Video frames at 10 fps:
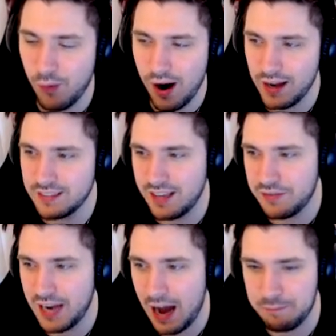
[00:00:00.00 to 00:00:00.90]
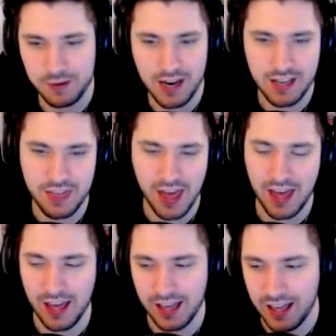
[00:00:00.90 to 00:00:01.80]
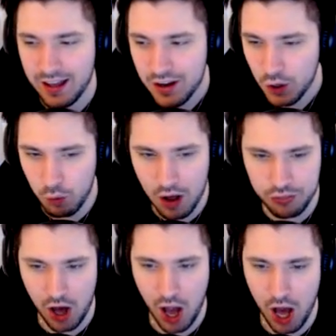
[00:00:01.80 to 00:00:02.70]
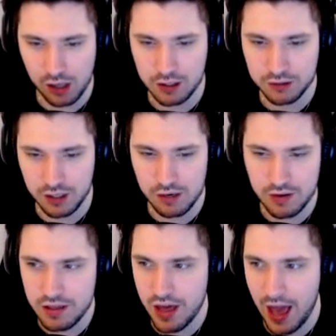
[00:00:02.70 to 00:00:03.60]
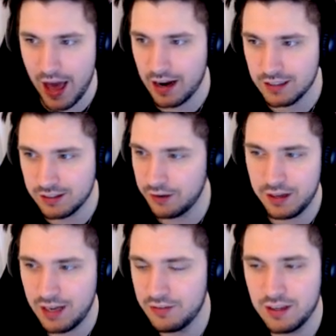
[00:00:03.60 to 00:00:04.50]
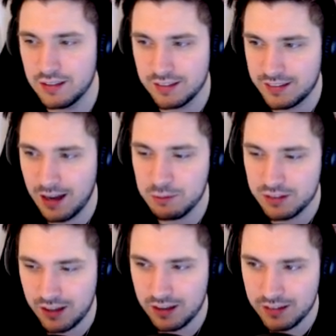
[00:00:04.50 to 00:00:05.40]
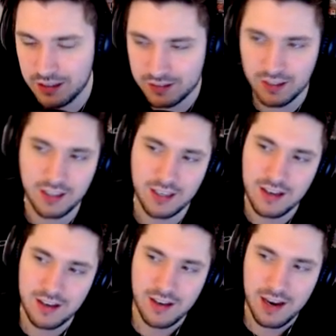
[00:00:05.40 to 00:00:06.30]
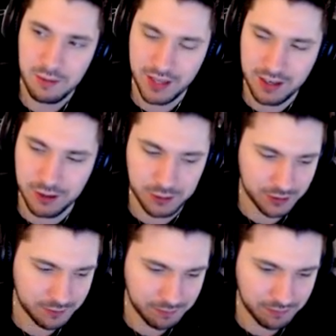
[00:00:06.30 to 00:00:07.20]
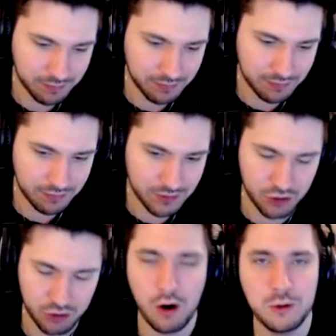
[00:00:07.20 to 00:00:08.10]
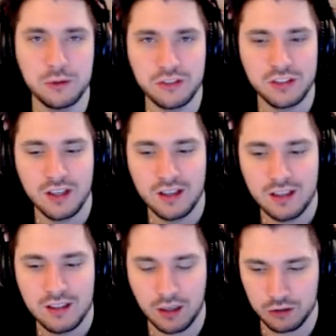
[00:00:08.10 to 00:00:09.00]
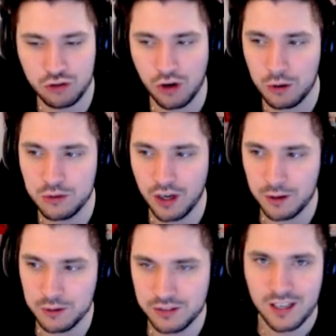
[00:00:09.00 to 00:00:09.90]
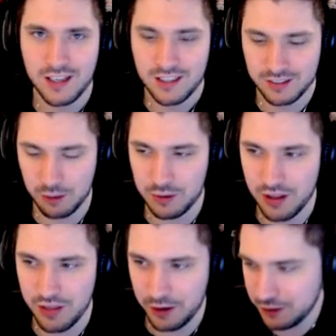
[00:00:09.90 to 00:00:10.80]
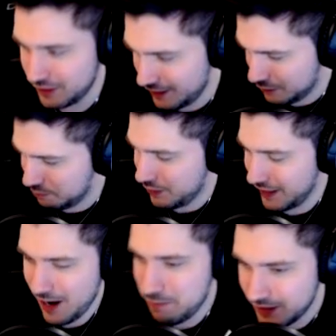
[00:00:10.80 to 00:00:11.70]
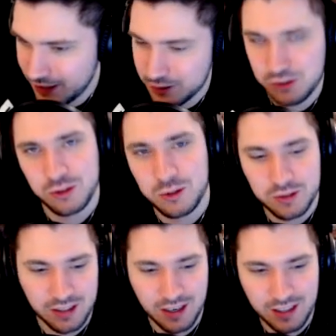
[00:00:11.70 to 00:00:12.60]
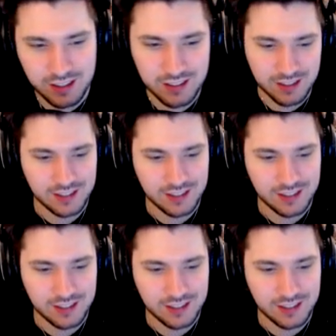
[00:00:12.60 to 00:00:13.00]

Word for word: What is even happening? What the hell is even that? I don't even understand what's going on. There looks like, what are they called? Trolls? Those troll dolls? Looks like one of those. You can just pull it up and the little trolls there.